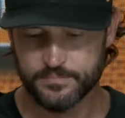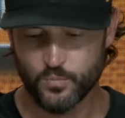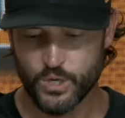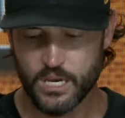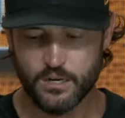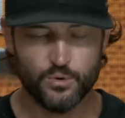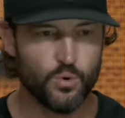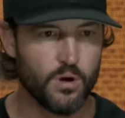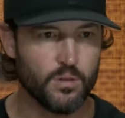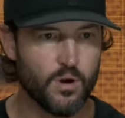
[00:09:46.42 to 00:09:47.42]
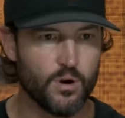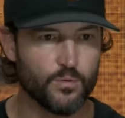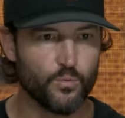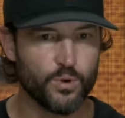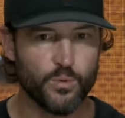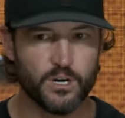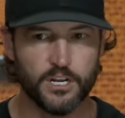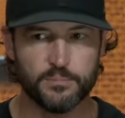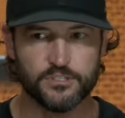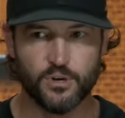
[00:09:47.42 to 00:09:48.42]
We kind of knew all along we wanted
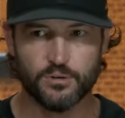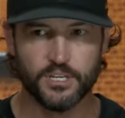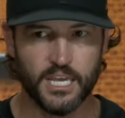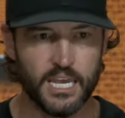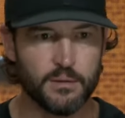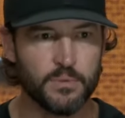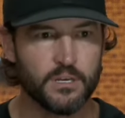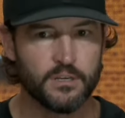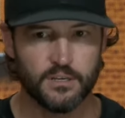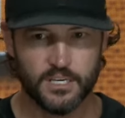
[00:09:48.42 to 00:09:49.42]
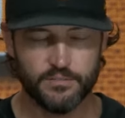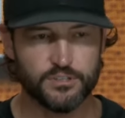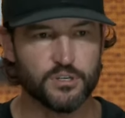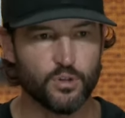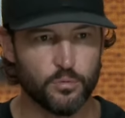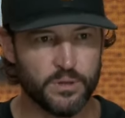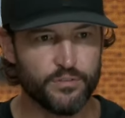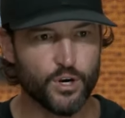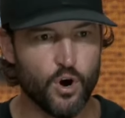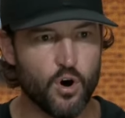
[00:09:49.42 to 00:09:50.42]
him to start the game, give us a little bit of
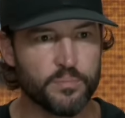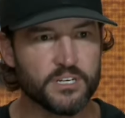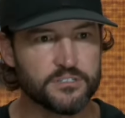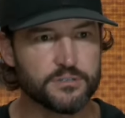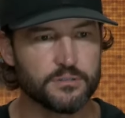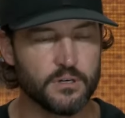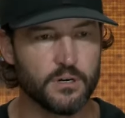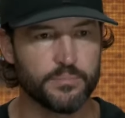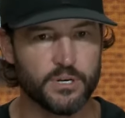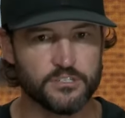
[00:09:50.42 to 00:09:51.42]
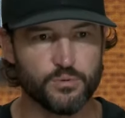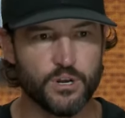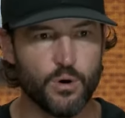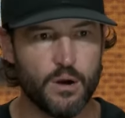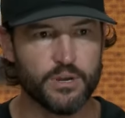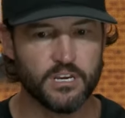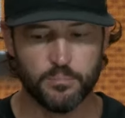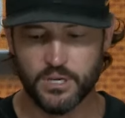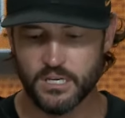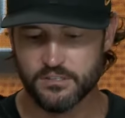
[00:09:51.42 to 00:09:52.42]
a calmness because we know how he
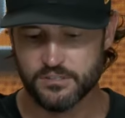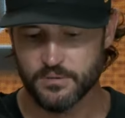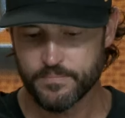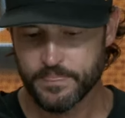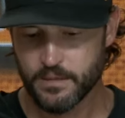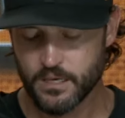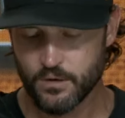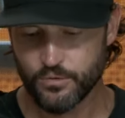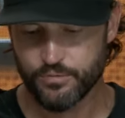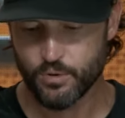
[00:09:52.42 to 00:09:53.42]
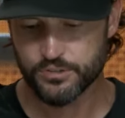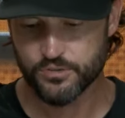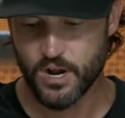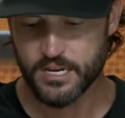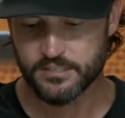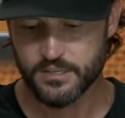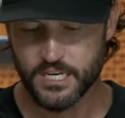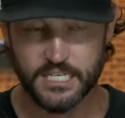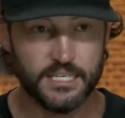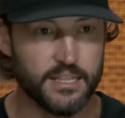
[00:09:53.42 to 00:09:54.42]
competes and he'll throw strikes,
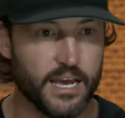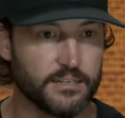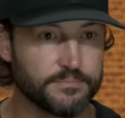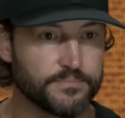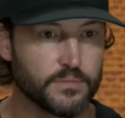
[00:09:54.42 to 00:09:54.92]
and he did that.